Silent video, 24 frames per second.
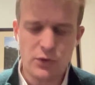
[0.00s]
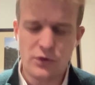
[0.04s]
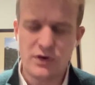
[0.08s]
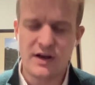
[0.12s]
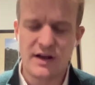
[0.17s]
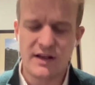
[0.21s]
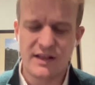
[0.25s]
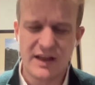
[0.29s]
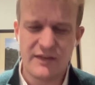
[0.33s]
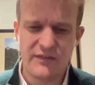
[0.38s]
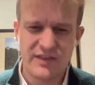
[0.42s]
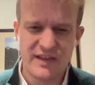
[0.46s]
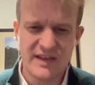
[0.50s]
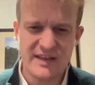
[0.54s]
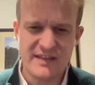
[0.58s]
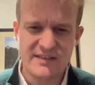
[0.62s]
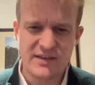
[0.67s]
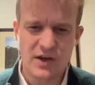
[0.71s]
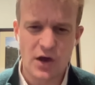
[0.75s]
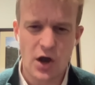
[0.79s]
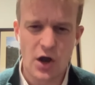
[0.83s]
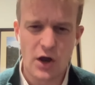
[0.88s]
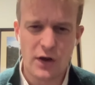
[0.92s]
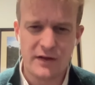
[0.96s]
or cleverly
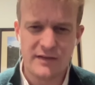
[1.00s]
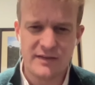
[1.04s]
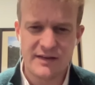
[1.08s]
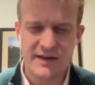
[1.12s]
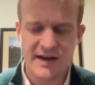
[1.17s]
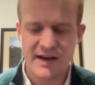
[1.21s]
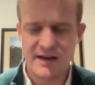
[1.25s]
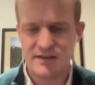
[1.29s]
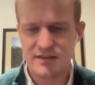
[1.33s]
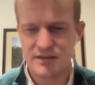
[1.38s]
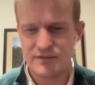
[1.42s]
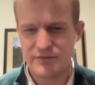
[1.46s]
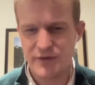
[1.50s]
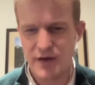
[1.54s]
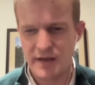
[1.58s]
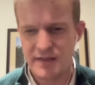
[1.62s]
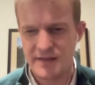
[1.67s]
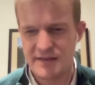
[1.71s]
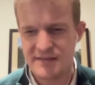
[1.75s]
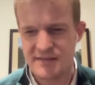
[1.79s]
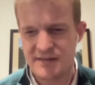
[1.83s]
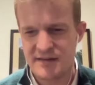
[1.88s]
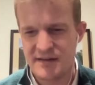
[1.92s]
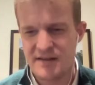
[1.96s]
targeted act of
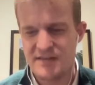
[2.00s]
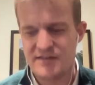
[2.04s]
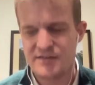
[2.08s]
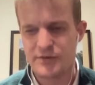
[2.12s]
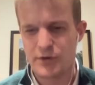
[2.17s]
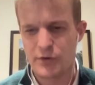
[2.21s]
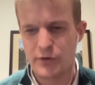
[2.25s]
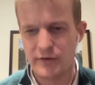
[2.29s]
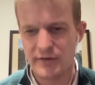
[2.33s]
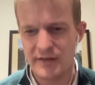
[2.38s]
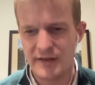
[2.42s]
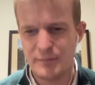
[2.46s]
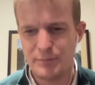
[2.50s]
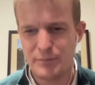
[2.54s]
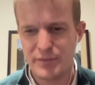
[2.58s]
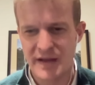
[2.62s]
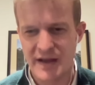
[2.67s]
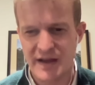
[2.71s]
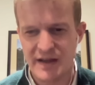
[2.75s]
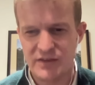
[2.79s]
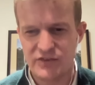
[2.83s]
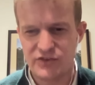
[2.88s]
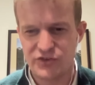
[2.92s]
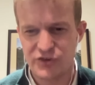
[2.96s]
violence at a historically
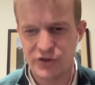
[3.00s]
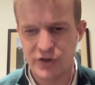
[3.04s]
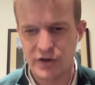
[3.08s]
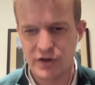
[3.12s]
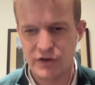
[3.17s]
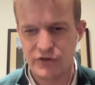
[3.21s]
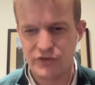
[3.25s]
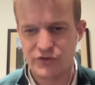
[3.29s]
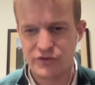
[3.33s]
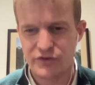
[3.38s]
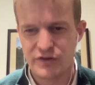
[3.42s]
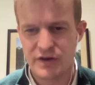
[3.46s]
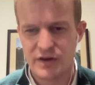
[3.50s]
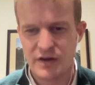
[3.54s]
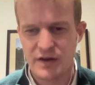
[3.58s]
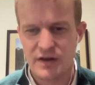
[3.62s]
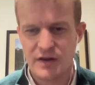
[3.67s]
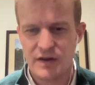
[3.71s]
black church,